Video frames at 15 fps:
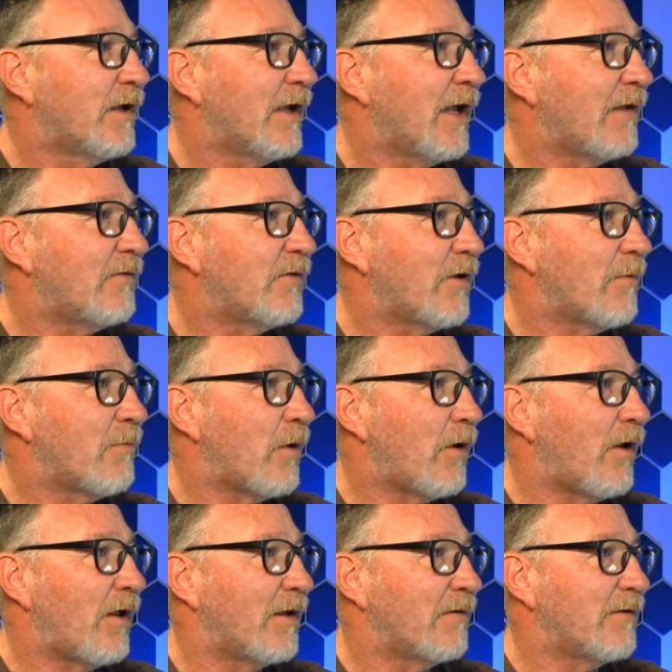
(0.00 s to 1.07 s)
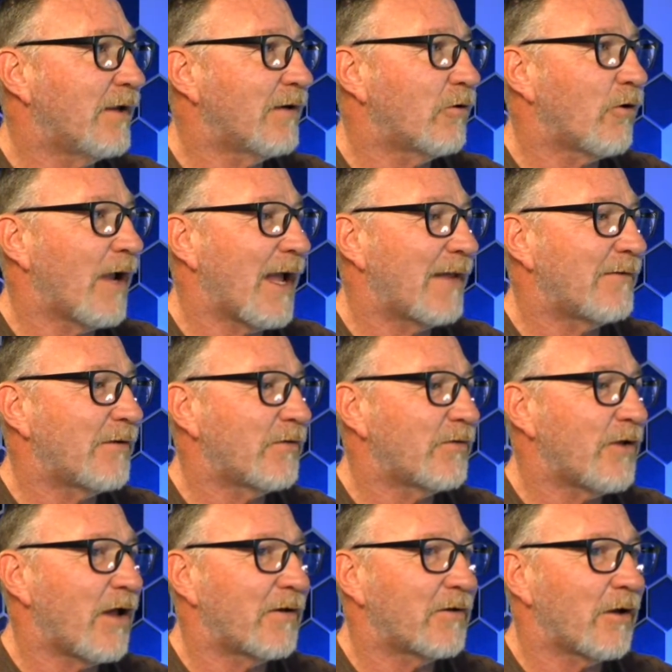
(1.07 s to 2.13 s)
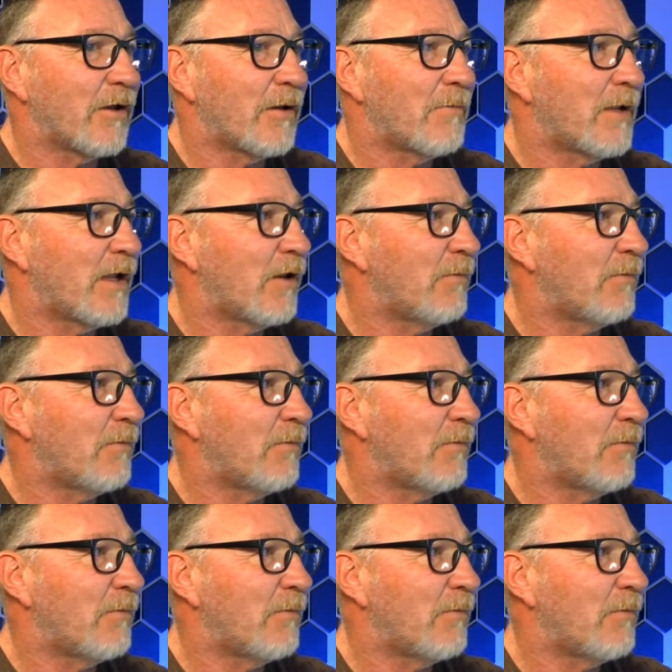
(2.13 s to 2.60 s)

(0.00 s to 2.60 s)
heads up on tinkeratlas.com.